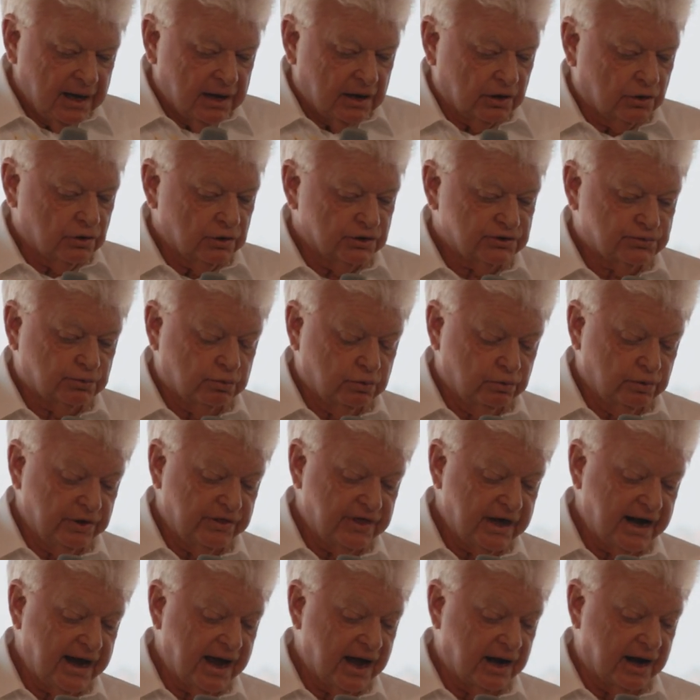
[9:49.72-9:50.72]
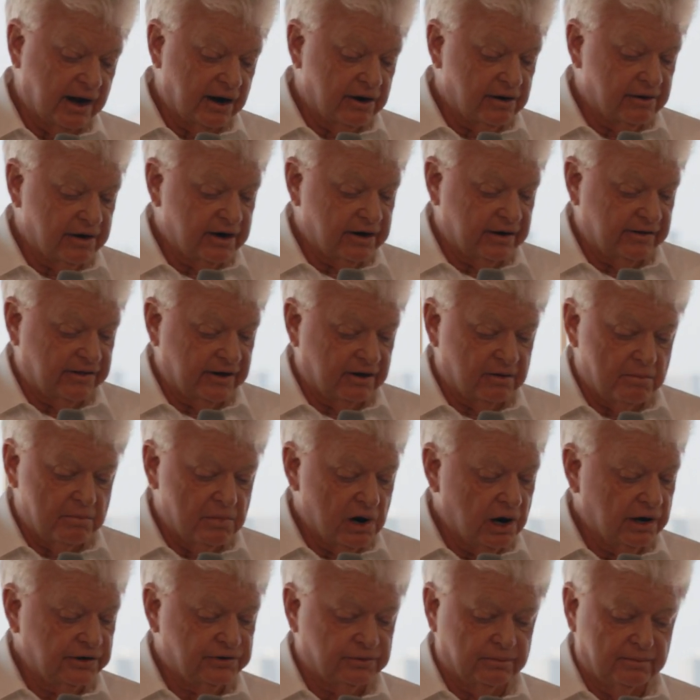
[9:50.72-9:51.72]
Of course, within our area, there are
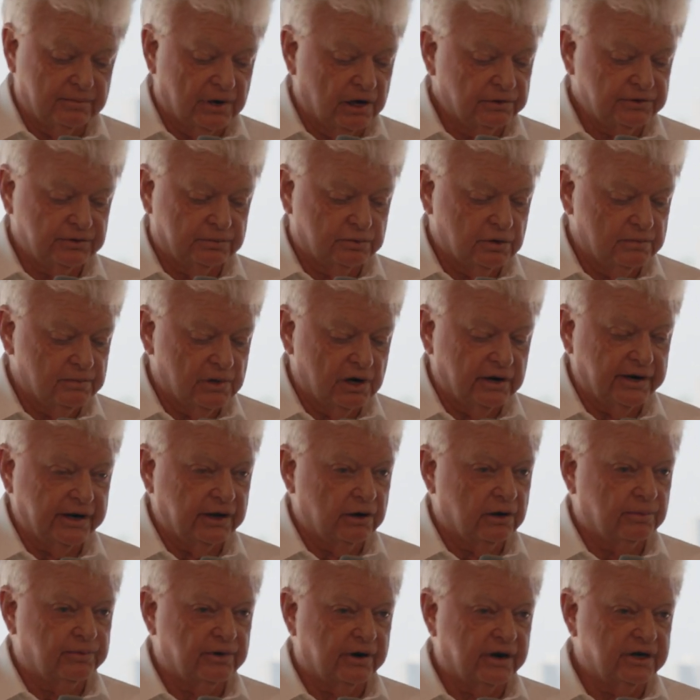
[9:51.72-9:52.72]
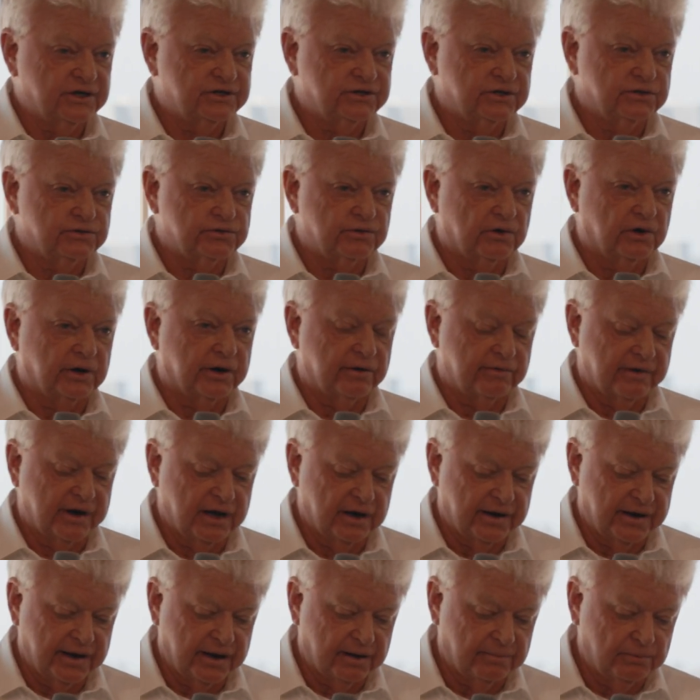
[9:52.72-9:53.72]
multiple mining operations right
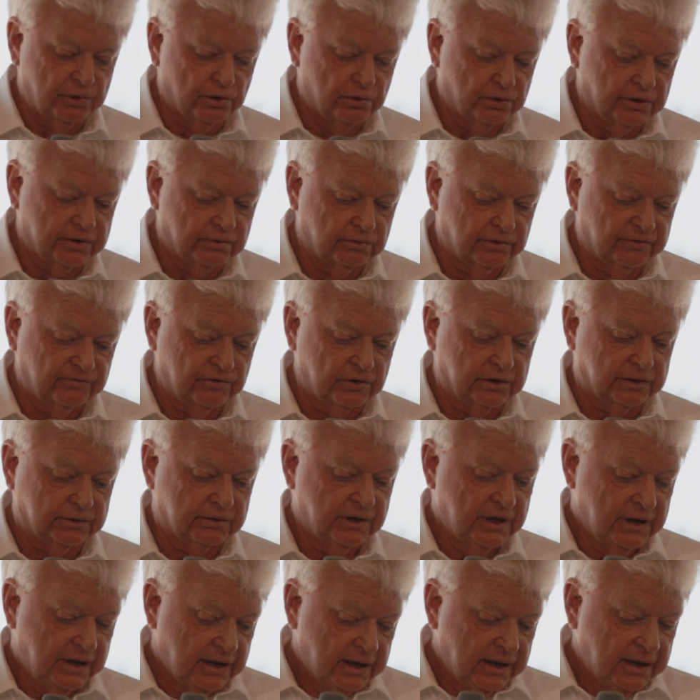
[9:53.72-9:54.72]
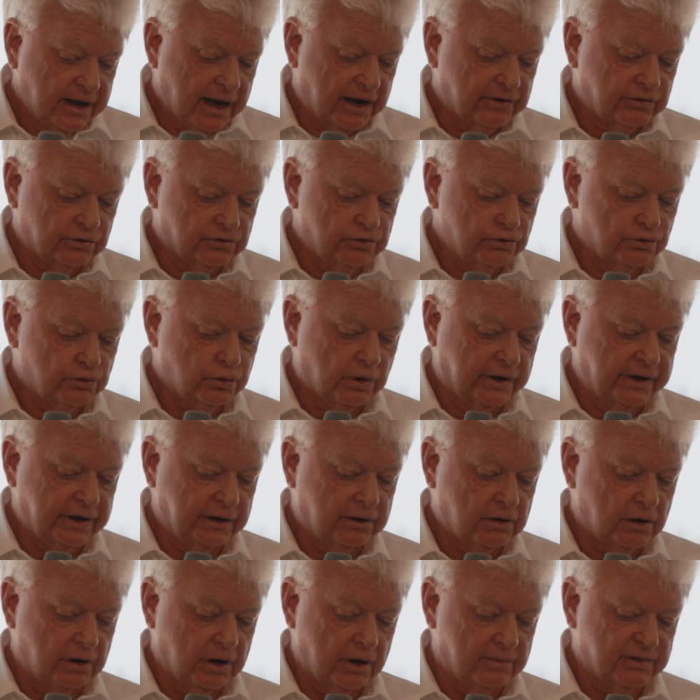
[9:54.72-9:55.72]
around our border. We've got 120
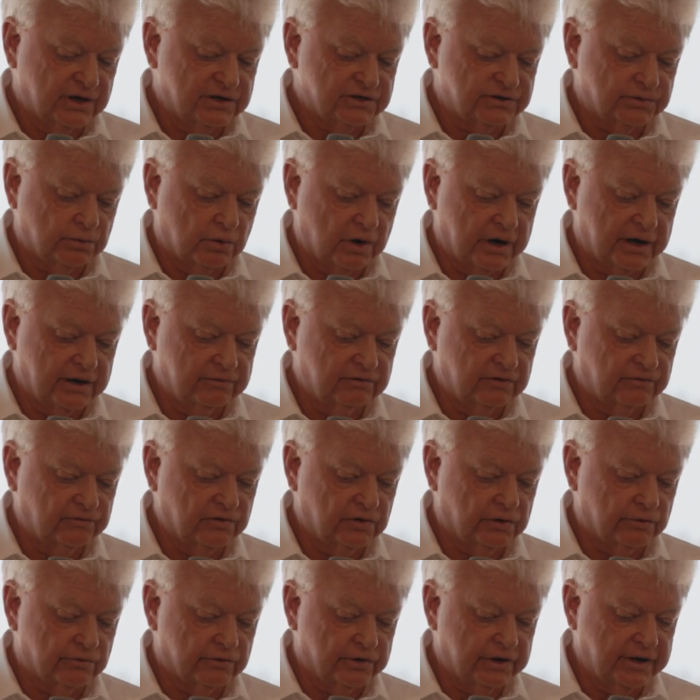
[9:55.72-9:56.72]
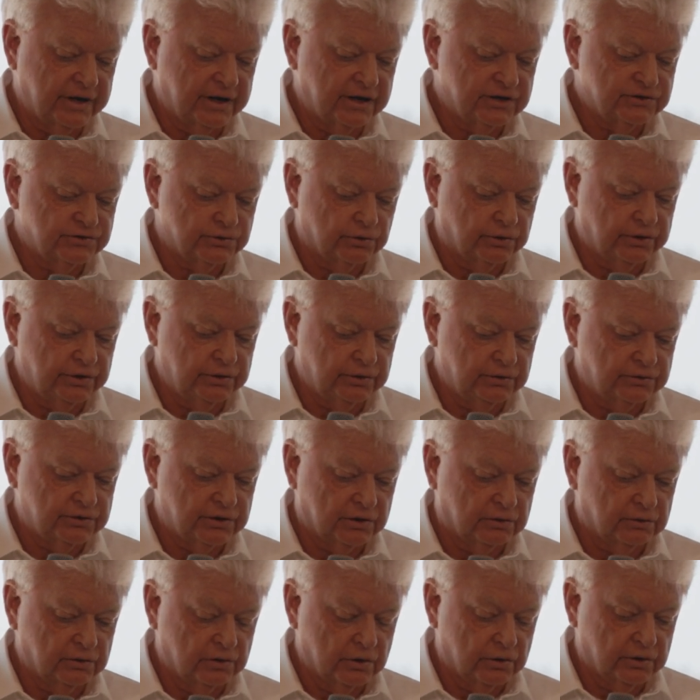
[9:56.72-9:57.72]
kilometres away, we've got Rio's Oyu
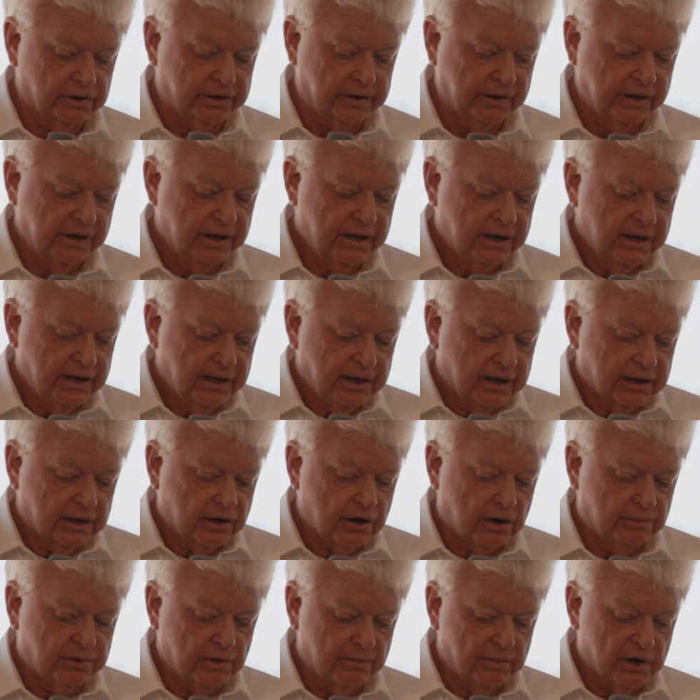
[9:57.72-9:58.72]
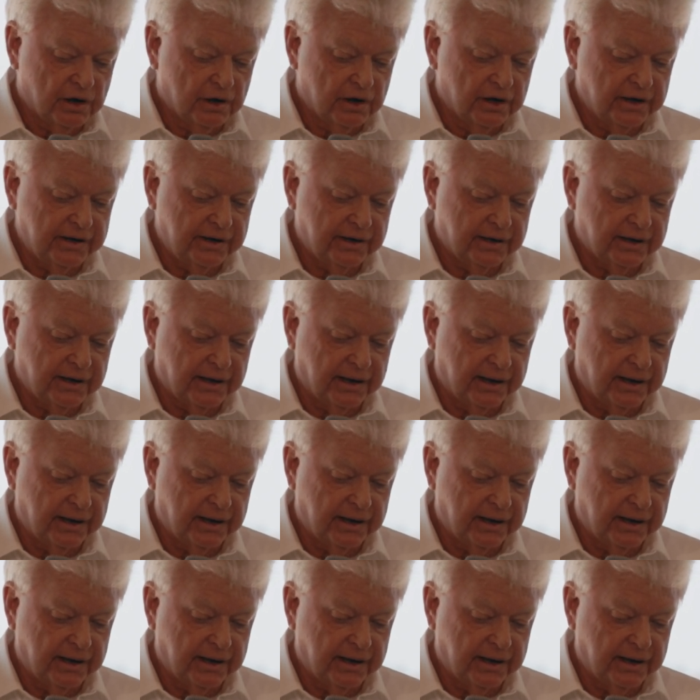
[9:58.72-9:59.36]
Tolgoi copper mine.